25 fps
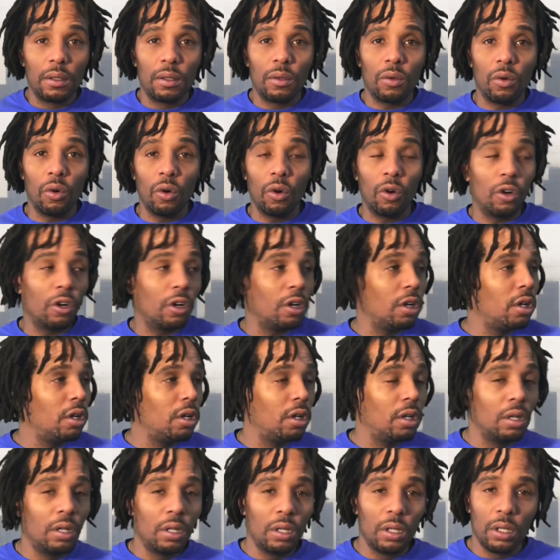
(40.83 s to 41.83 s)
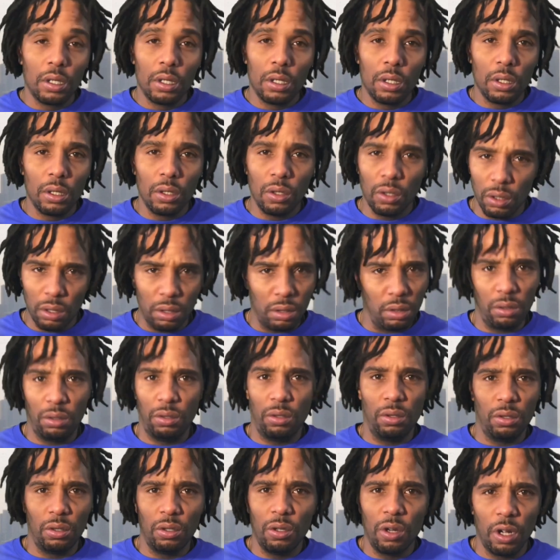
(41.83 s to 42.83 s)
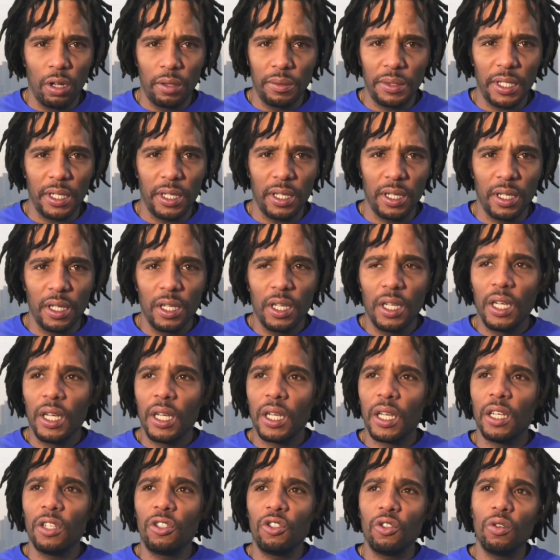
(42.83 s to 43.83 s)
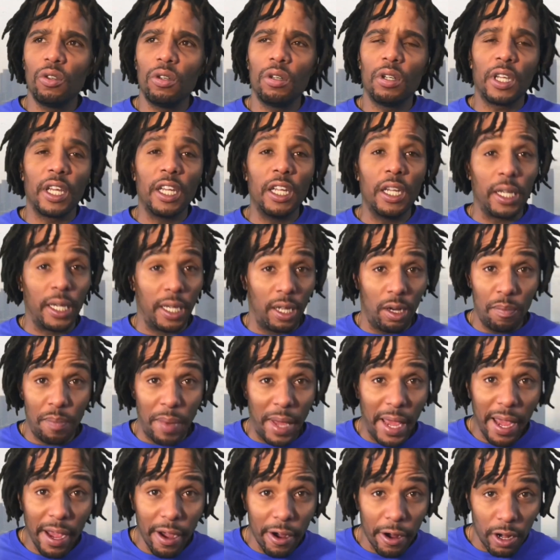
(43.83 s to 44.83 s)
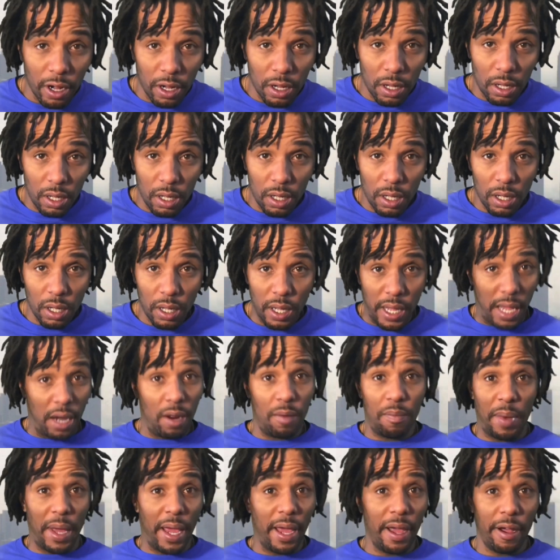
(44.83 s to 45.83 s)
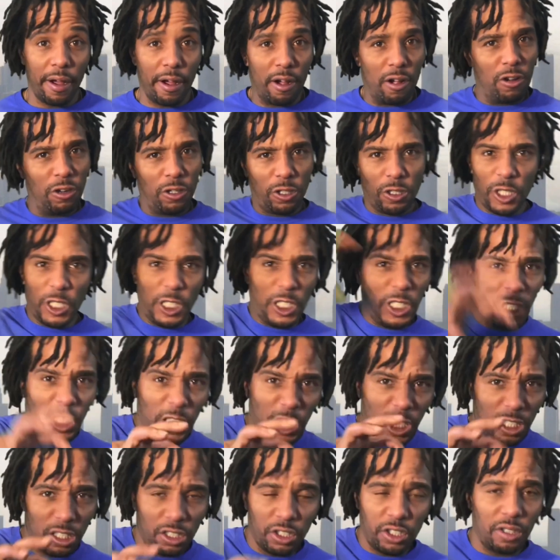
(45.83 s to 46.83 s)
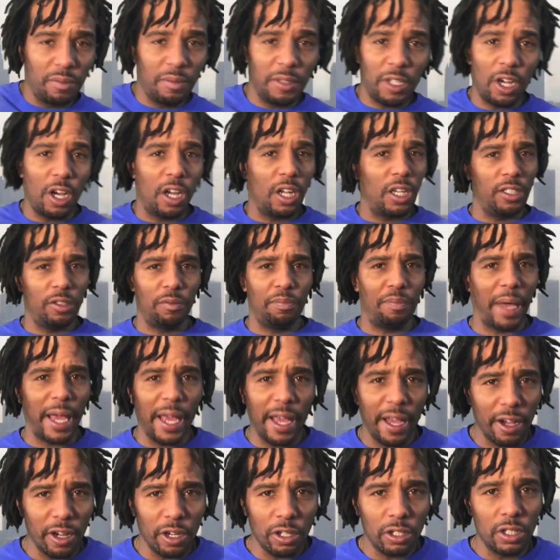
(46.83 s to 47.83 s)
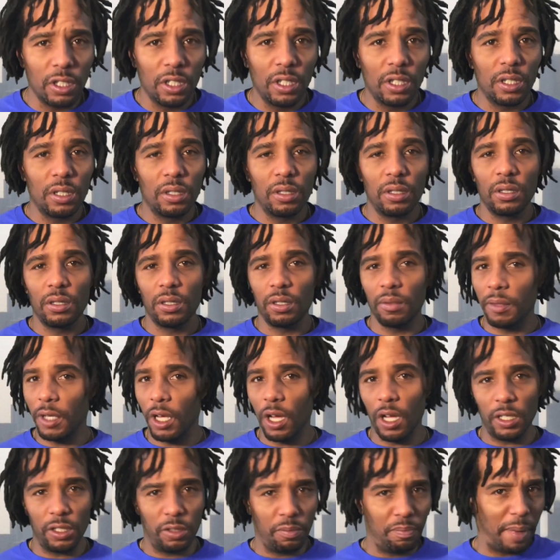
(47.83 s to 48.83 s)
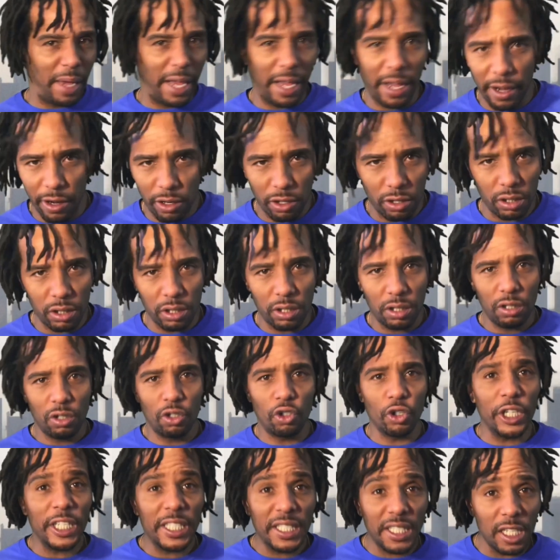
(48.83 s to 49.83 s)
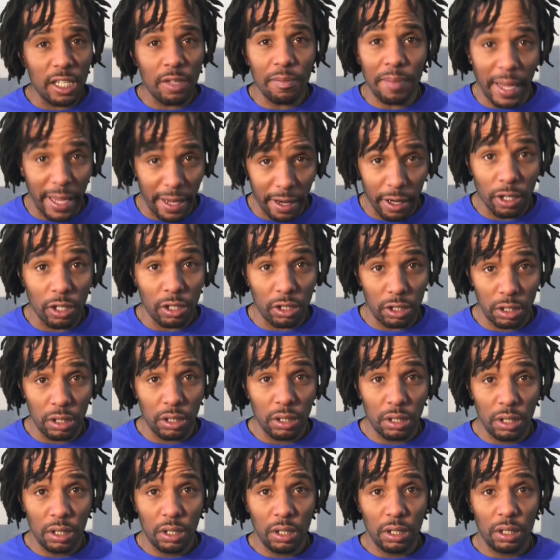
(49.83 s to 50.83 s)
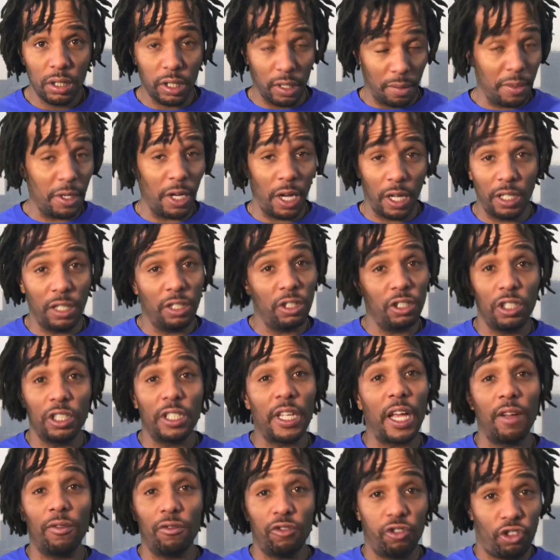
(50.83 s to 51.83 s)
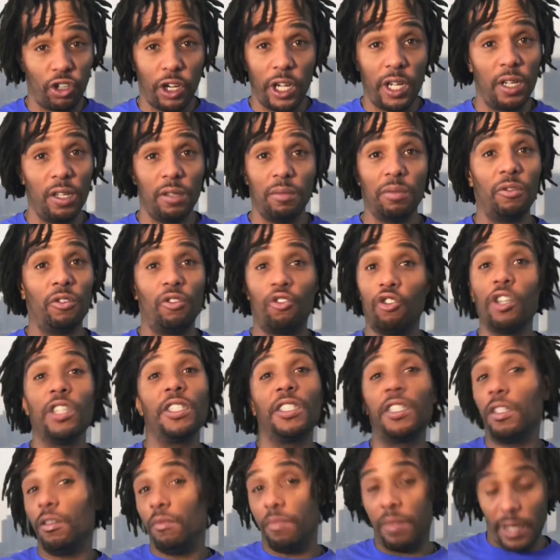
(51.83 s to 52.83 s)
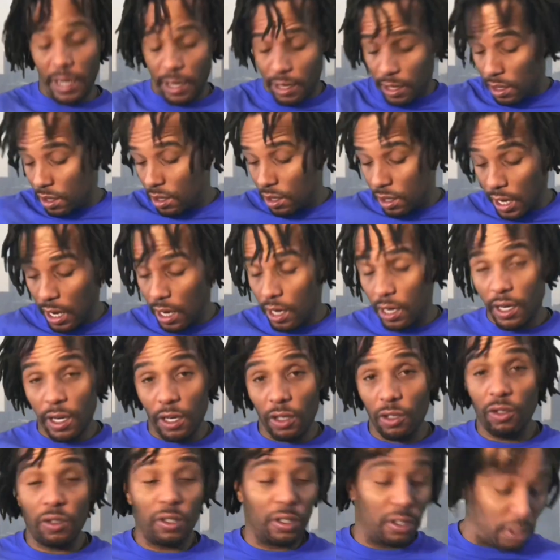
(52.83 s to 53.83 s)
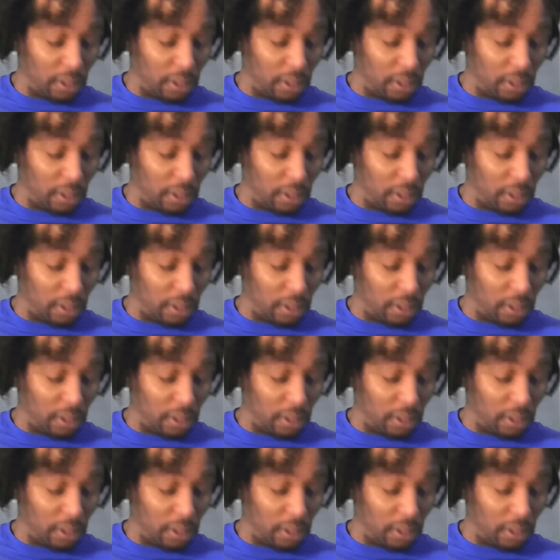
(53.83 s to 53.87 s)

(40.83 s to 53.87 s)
Or, you know what I'm saying? Get a bear. Get a bear. Some of y'all is bears. Some of y'all is bears. Grizzly bears. Some of y'all need to just have a straight up grizzly bear down there. And you can